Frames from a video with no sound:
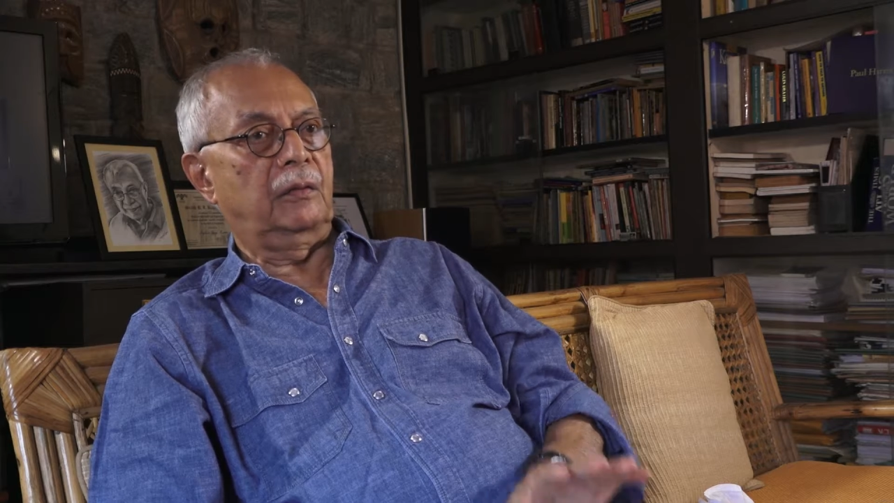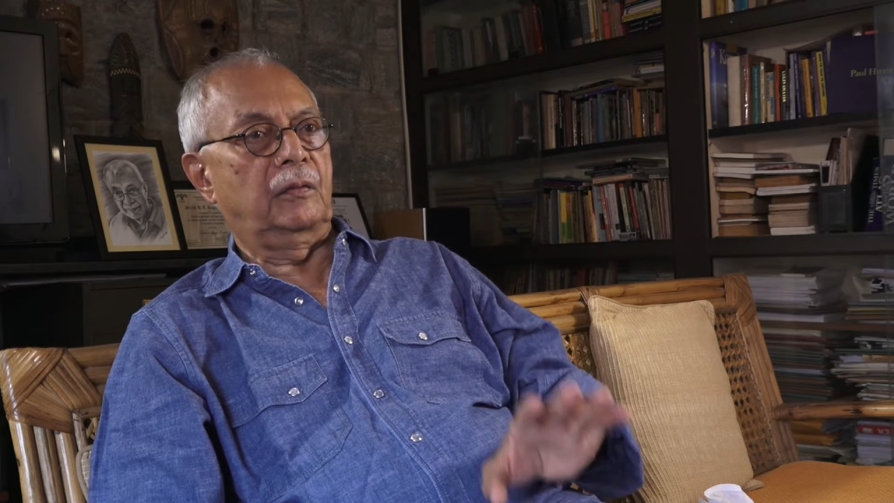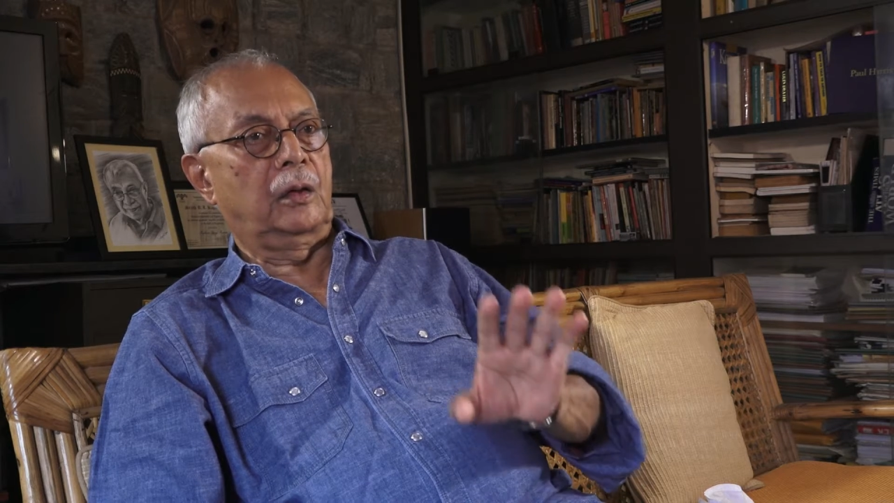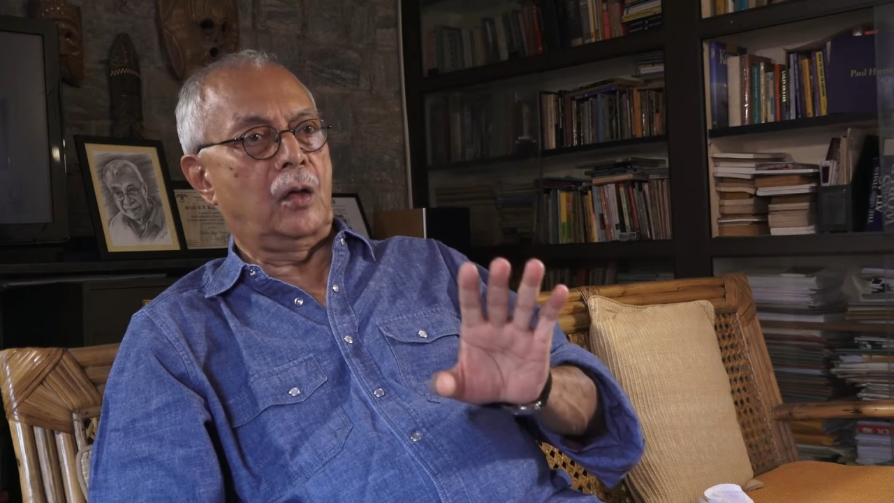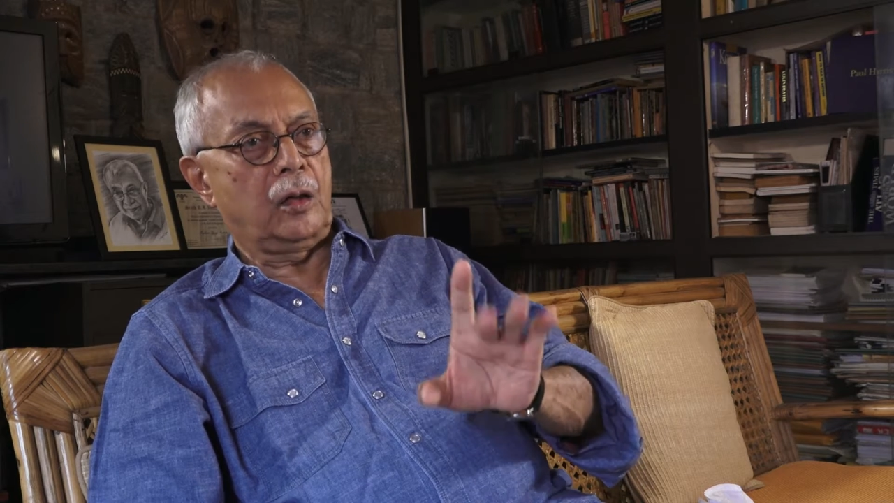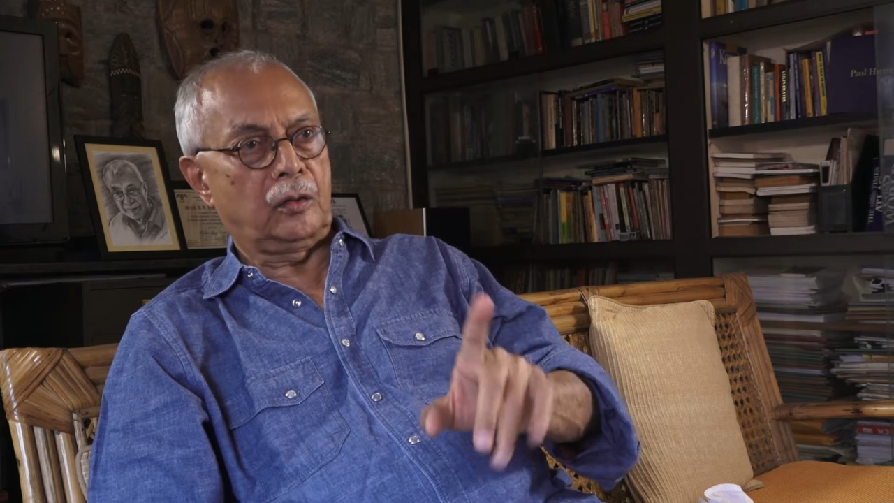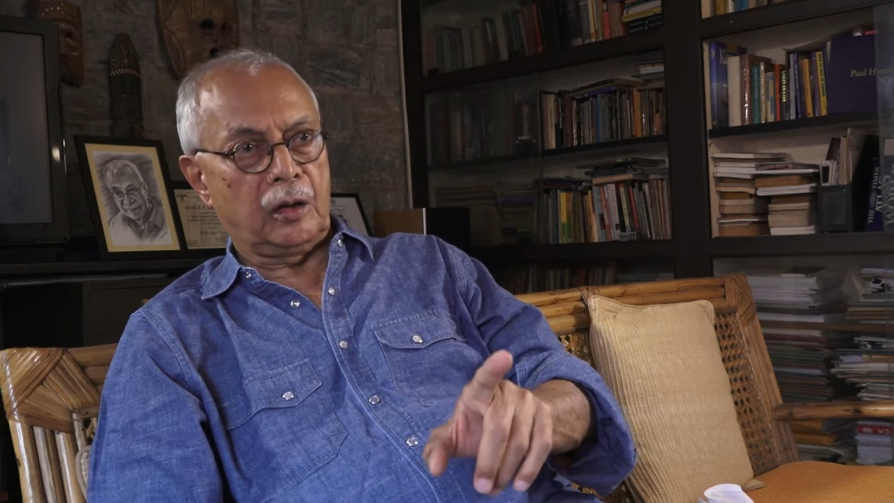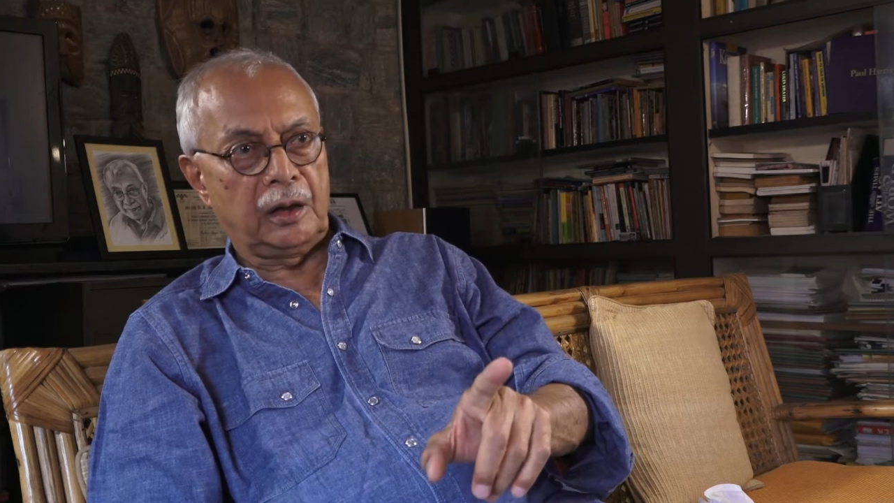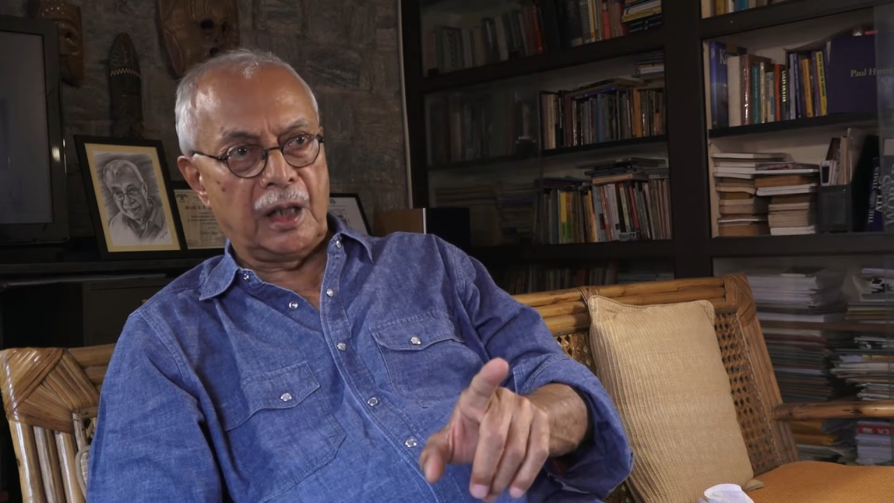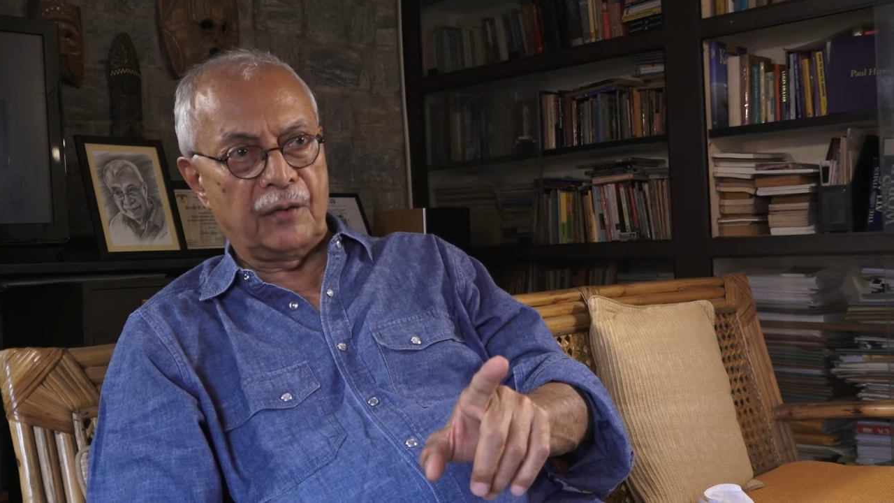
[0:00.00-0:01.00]
we're not
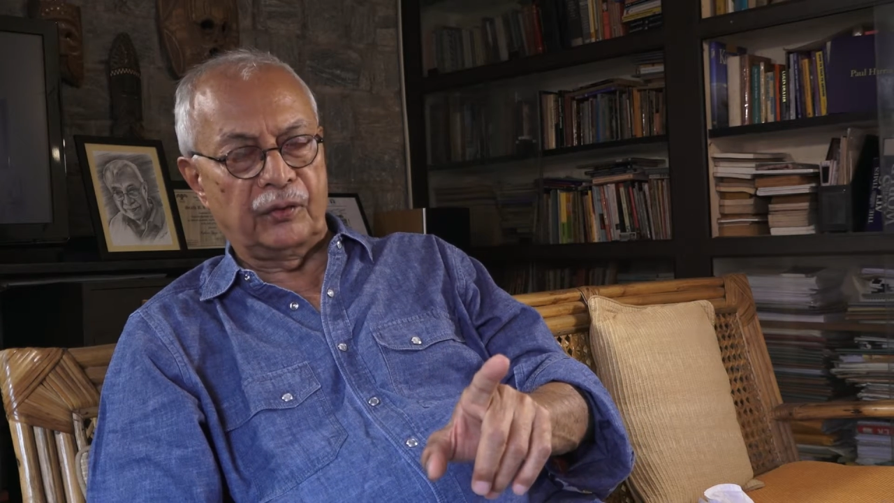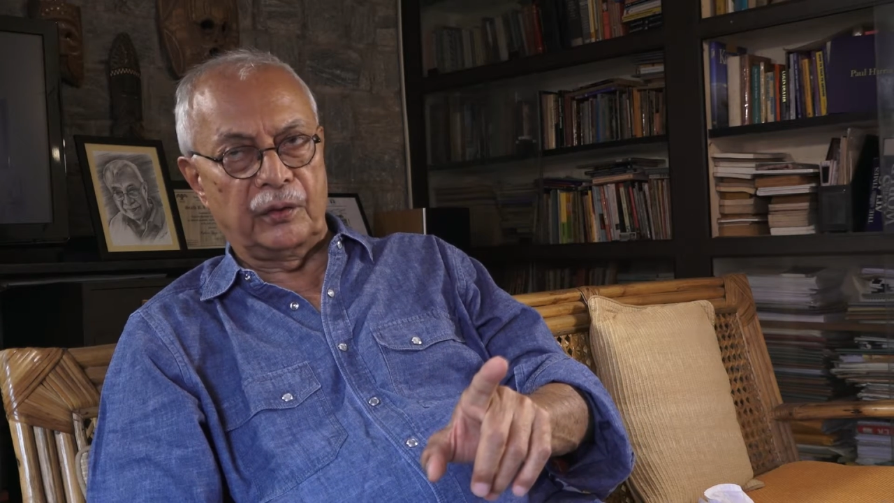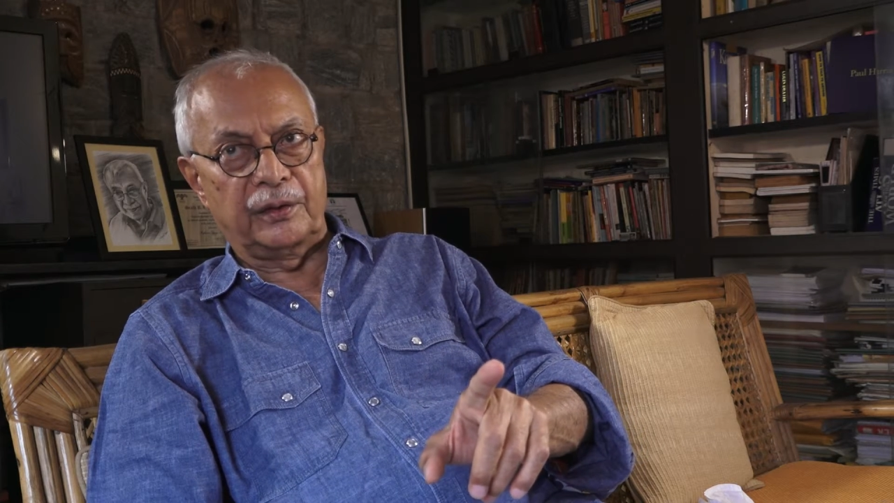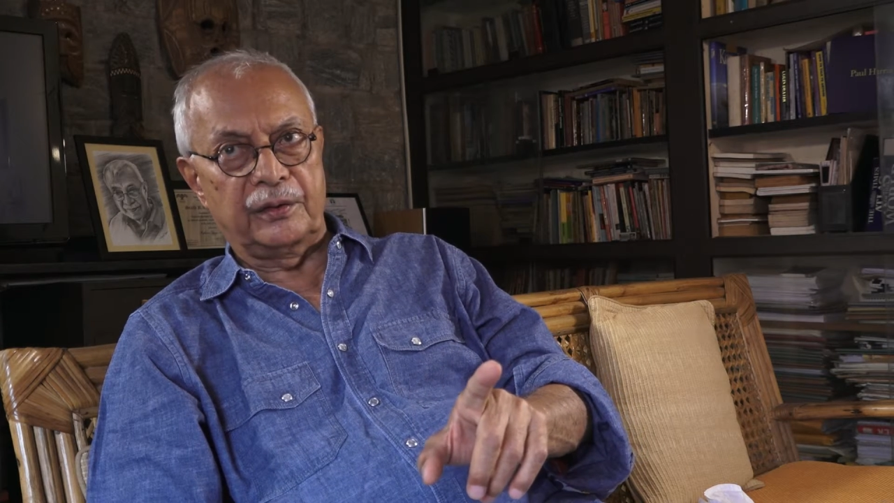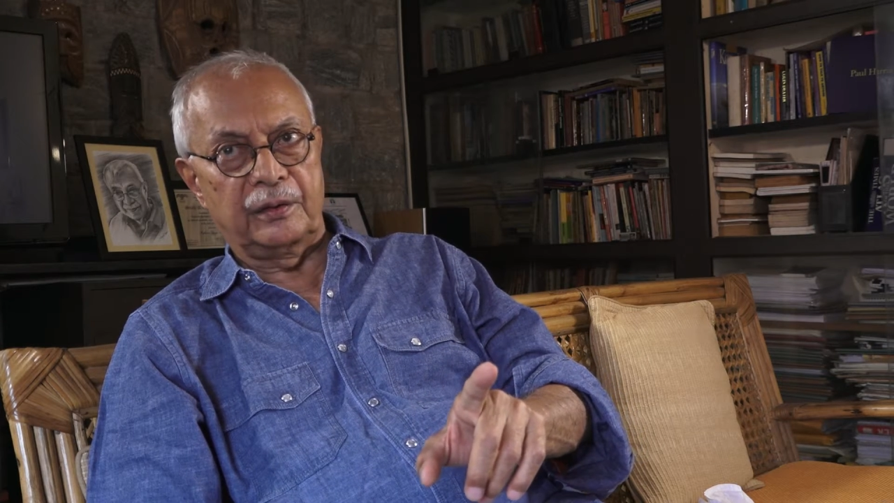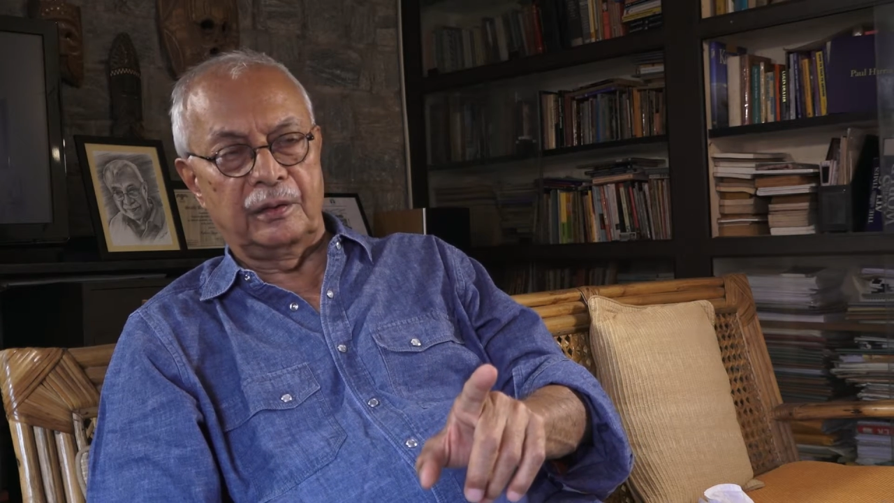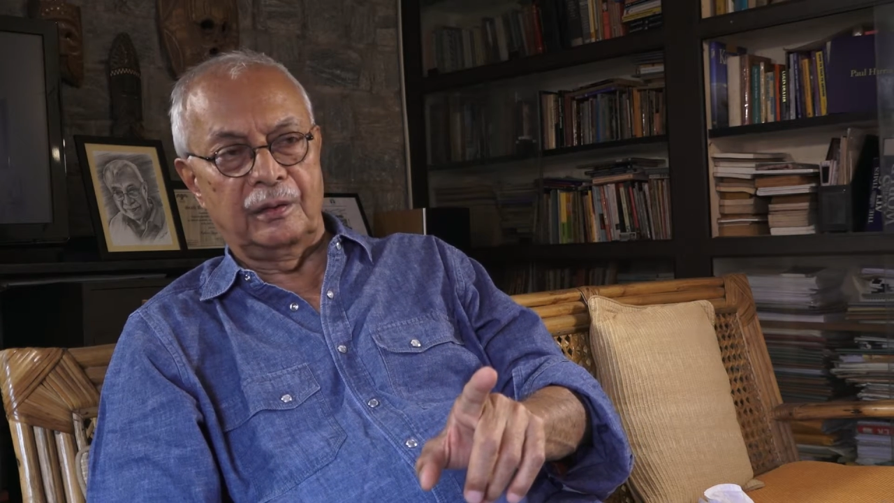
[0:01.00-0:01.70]
talking affluence,